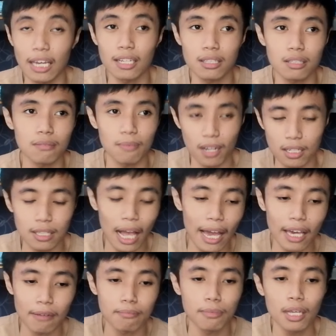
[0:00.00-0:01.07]
late, because
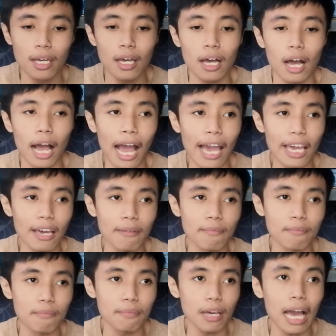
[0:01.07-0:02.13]
I am
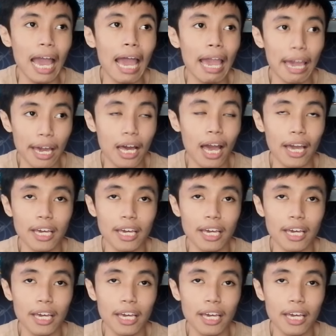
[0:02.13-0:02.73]
ahead,